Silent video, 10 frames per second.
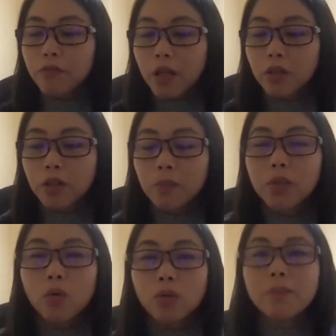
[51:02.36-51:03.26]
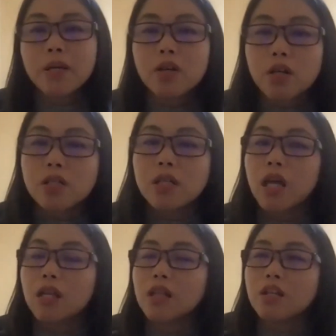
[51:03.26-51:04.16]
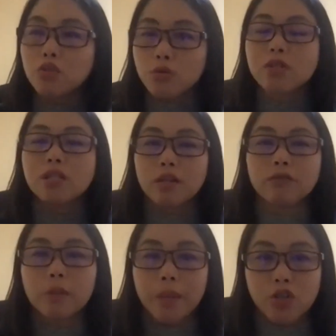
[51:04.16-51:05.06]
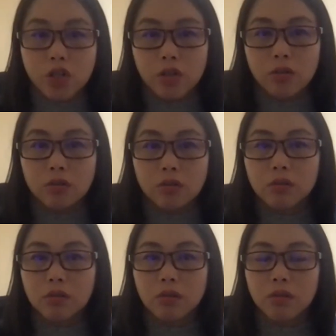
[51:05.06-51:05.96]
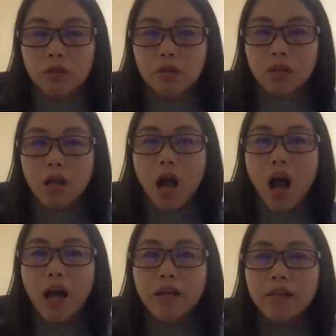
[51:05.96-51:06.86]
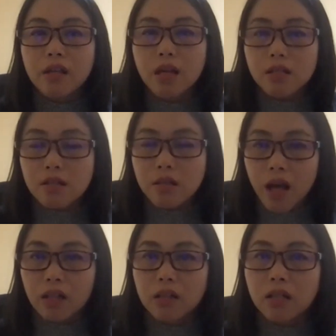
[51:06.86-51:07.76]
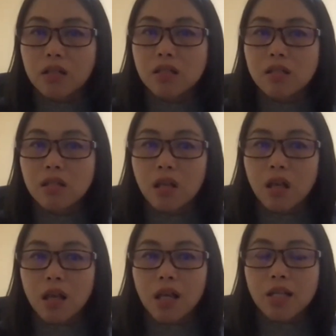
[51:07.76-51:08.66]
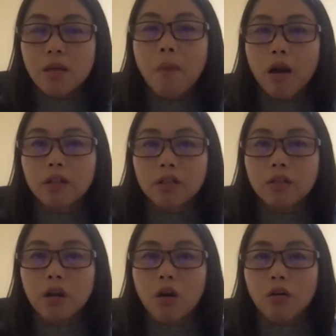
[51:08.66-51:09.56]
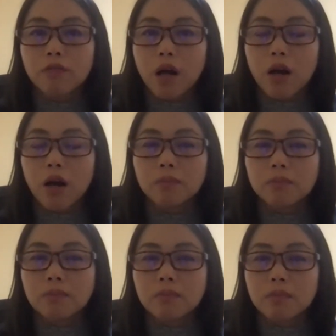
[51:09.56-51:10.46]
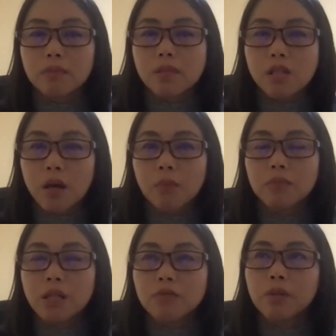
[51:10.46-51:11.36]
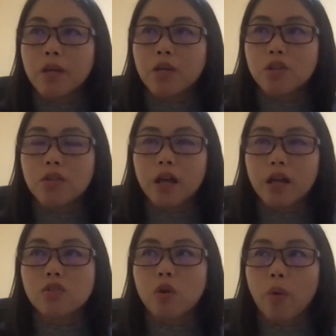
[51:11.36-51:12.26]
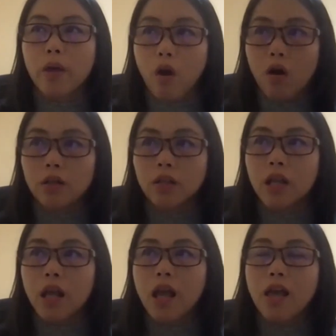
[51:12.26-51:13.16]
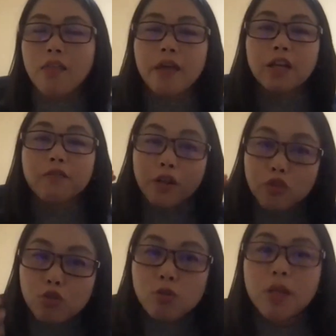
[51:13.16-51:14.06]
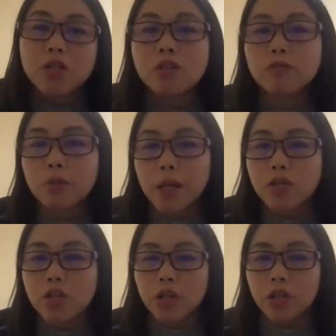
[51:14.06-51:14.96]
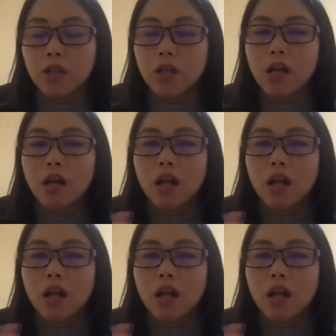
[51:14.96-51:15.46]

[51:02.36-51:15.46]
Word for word: failure, but only because it induces inflammation. I think that's that. It's, it's a marker of um, some inflammation that is going on. And then if there's too much inflammation,